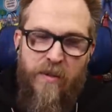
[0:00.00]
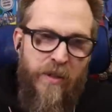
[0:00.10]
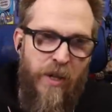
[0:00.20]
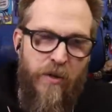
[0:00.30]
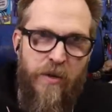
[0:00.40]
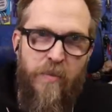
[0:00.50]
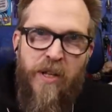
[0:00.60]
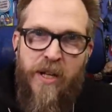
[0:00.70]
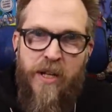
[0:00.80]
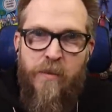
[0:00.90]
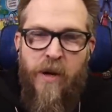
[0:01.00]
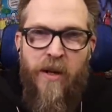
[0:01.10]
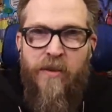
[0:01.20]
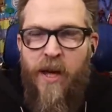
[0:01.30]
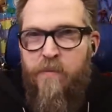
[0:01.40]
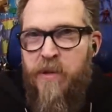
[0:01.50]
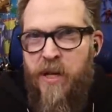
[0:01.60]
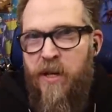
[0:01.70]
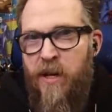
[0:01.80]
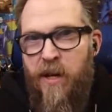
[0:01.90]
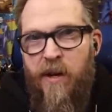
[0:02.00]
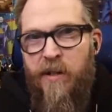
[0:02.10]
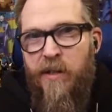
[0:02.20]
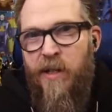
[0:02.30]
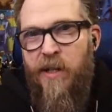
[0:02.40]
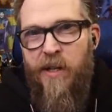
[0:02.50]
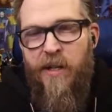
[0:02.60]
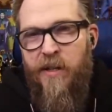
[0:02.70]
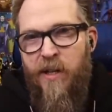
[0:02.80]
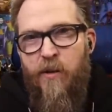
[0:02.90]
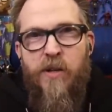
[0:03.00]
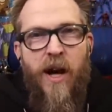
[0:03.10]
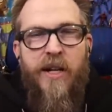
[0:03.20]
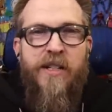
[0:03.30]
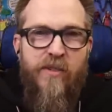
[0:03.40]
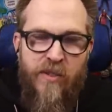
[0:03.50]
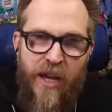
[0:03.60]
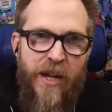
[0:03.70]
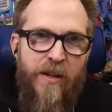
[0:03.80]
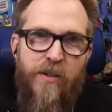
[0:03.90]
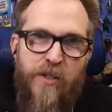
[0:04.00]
you know, complained about that being, uh, you know, not consent or